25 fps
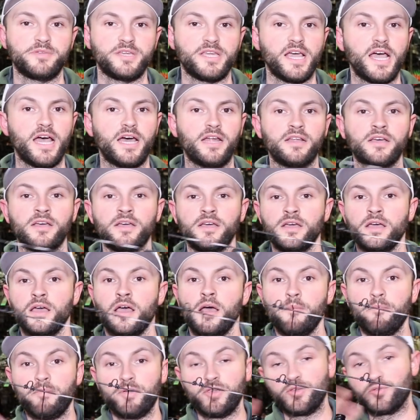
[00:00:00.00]
be at,
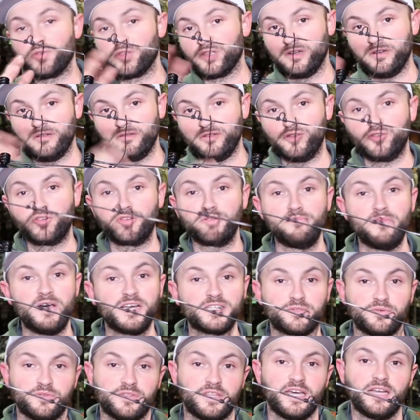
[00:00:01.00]
but you can
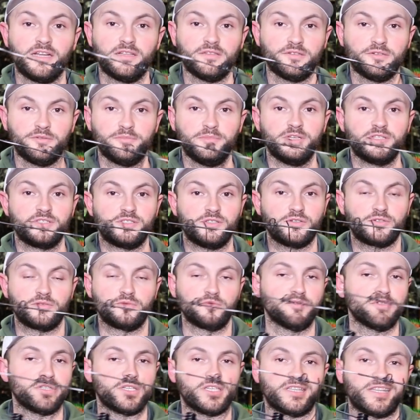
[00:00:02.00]
mess with that a little bit. So you
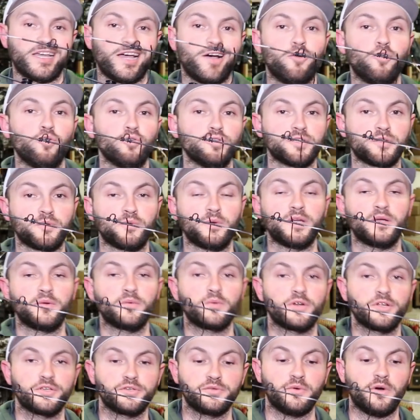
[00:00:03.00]
can really get that holding weight
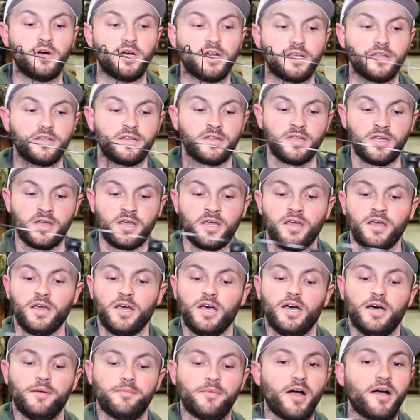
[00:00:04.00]
where you want it.
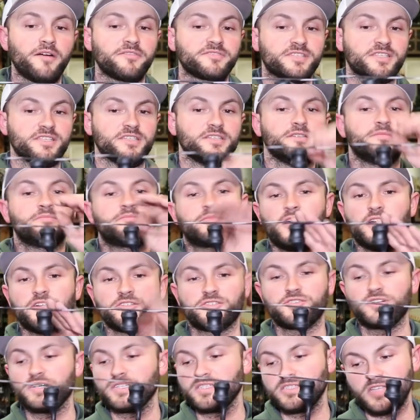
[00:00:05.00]
Obviously got
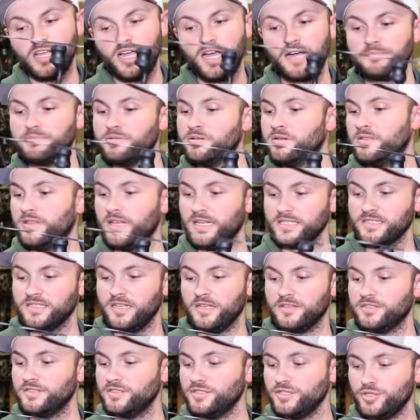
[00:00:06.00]
a string stop, that's
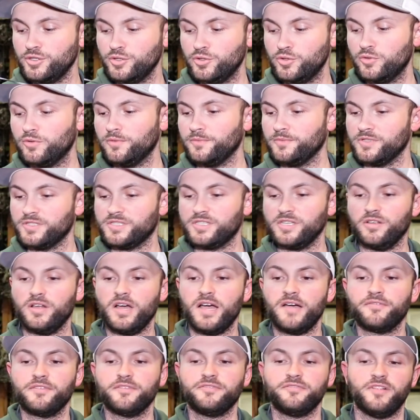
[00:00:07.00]
nothing new. You still
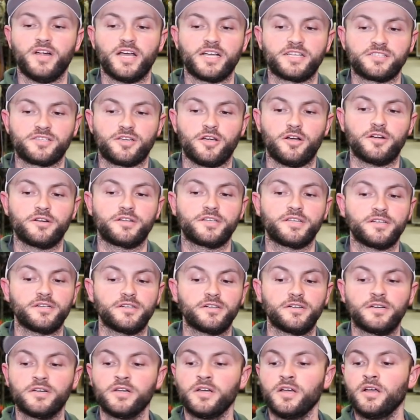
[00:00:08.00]
have the flex guard
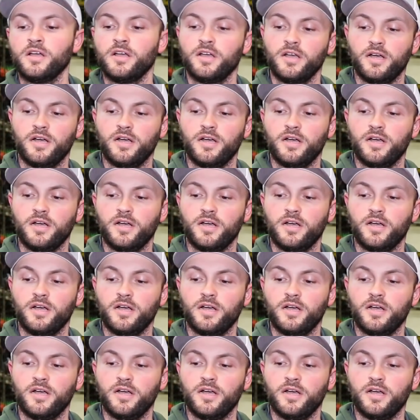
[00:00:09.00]
here.